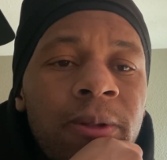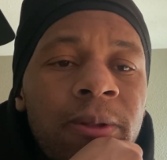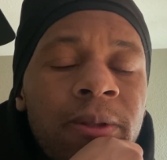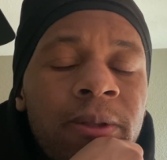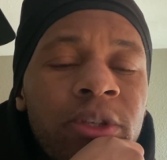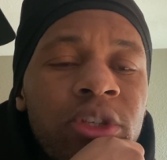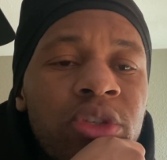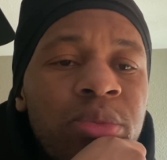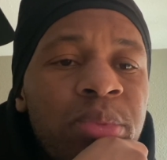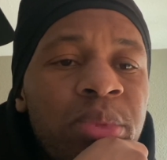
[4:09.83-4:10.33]

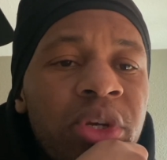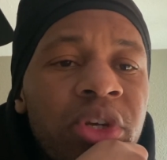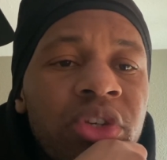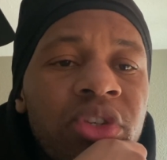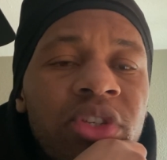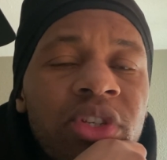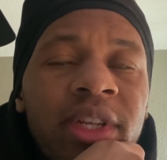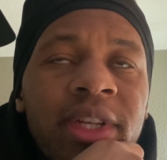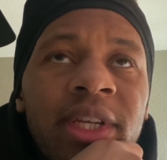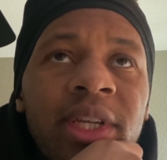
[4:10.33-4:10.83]

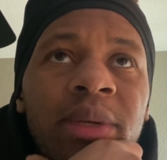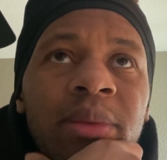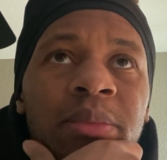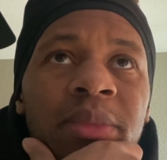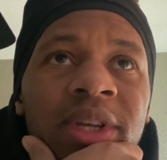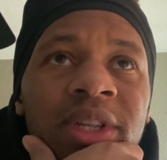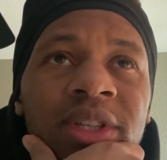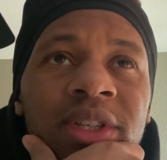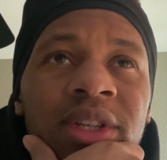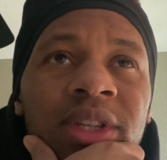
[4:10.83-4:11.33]
spiritually and
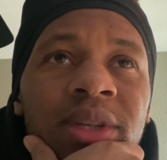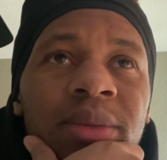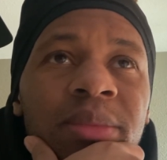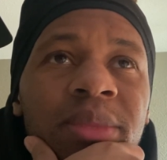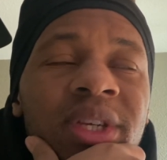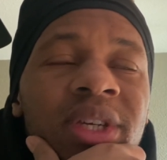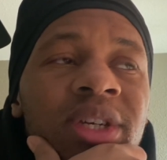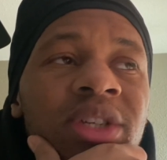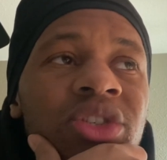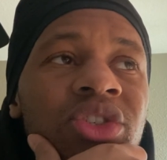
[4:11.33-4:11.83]
mentally,
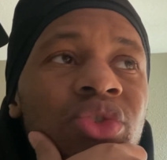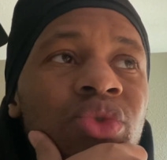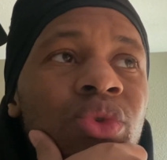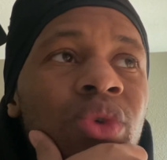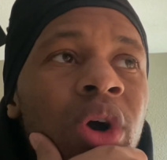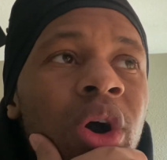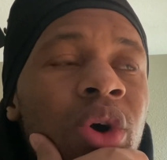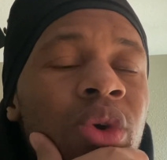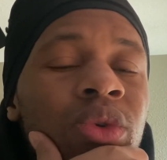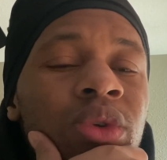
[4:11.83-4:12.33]
because you
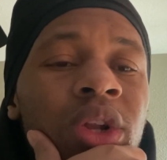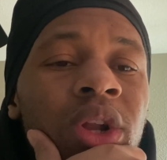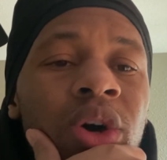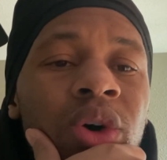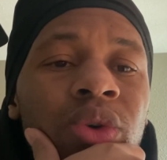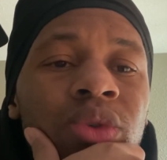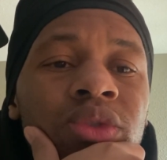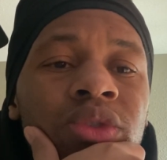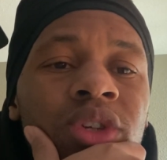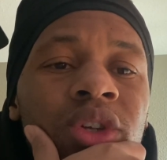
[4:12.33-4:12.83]
holding
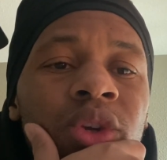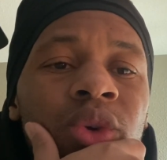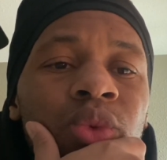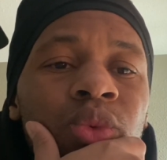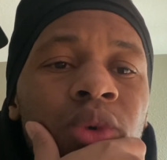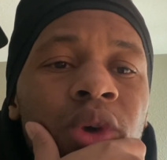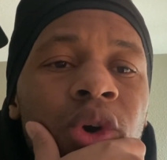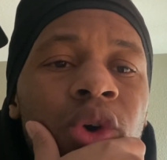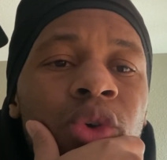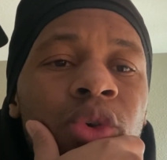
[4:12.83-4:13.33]
on to the
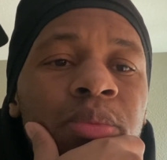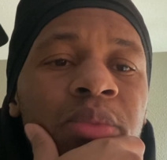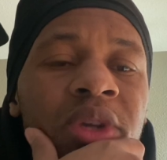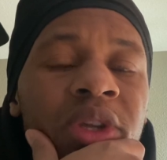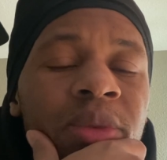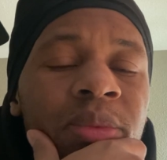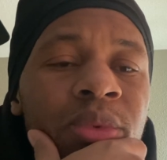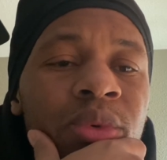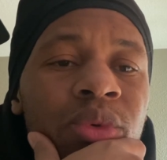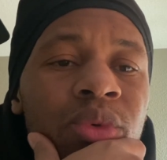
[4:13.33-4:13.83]
wrong
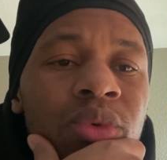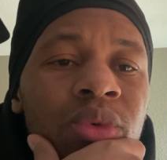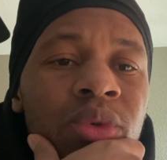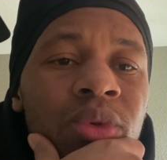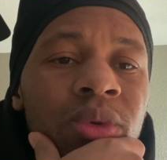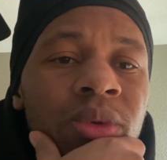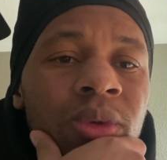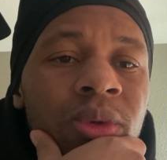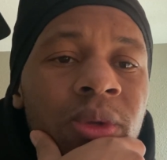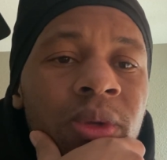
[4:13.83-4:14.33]
people
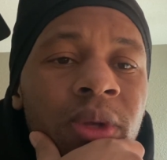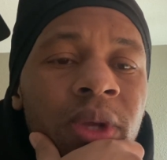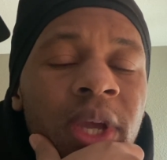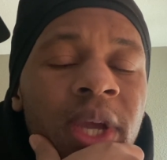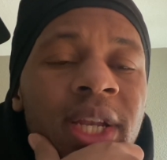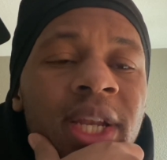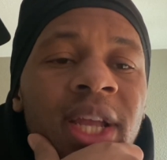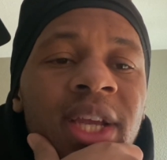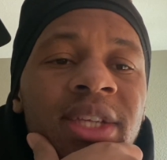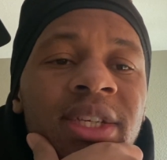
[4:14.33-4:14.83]

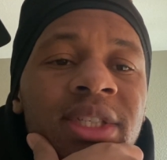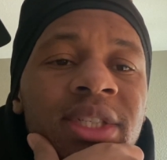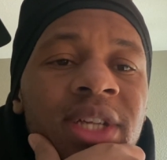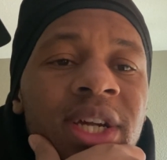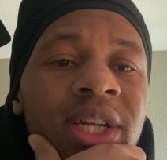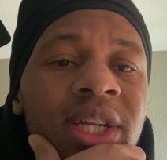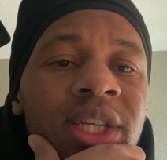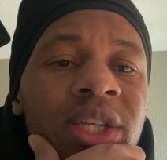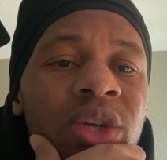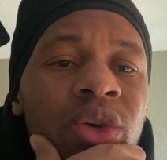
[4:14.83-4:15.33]
and they
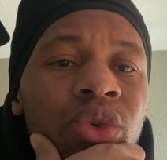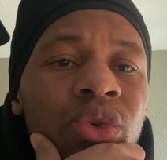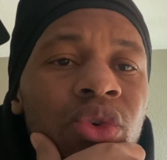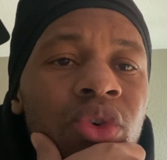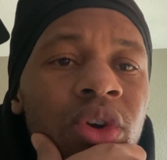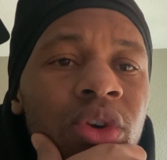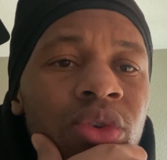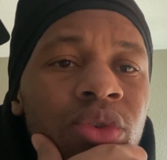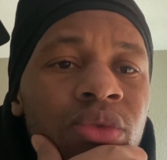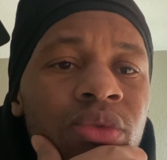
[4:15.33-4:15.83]
stunning your
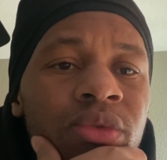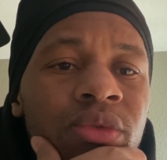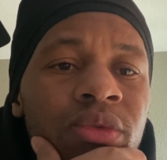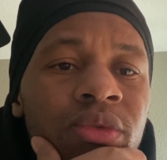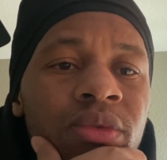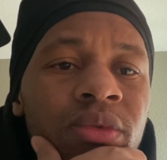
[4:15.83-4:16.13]
growth.